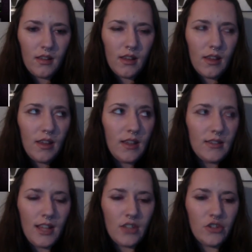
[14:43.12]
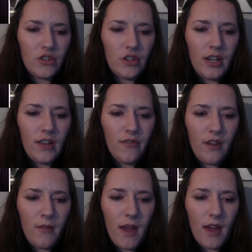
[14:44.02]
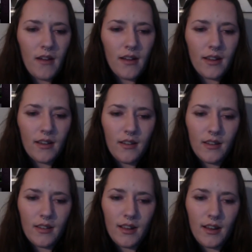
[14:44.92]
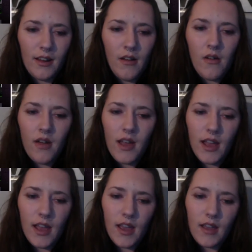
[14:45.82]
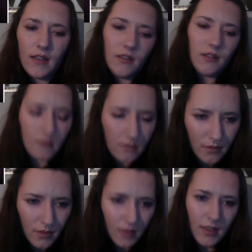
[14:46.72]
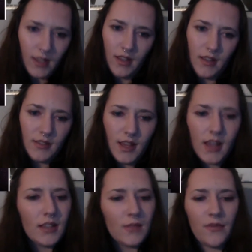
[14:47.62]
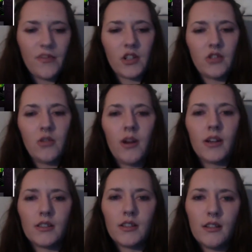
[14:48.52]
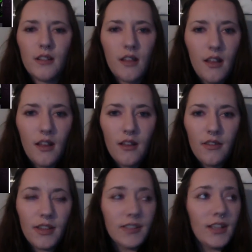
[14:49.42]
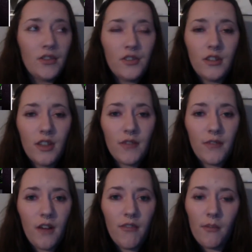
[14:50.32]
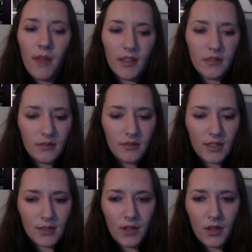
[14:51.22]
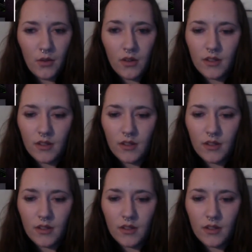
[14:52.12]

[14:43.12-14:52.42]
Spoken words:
He's age 30, from Mattock, Ontario, and like you said, he's a professional boxer. That's actually not that far from me. That's pretty cool.